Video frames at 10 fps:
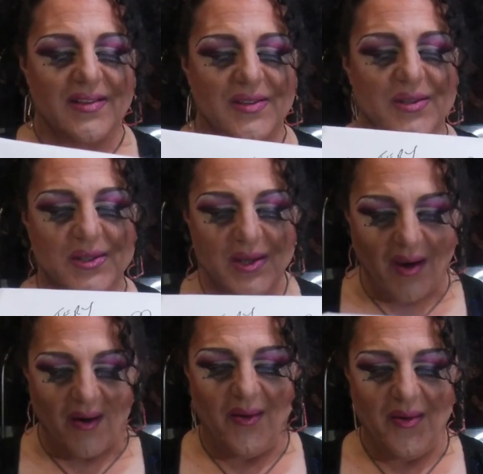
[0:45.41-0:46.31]

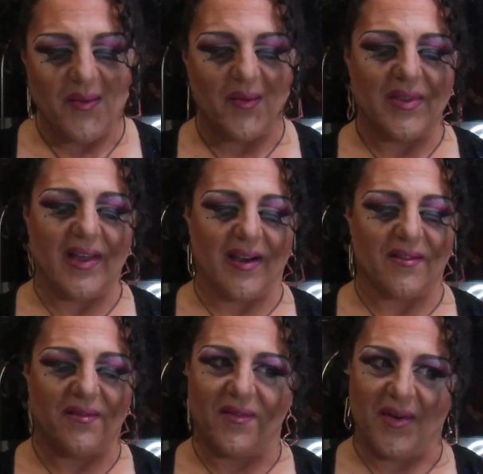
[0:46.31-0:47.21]
So
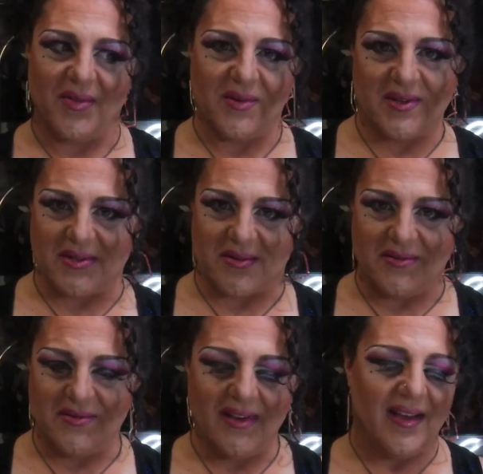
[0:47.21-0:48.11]
without further
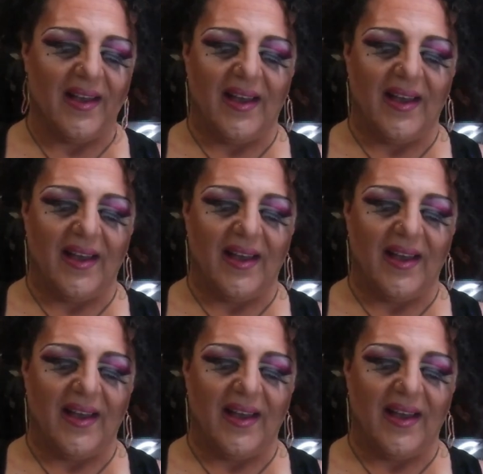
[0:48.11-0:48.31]
ado,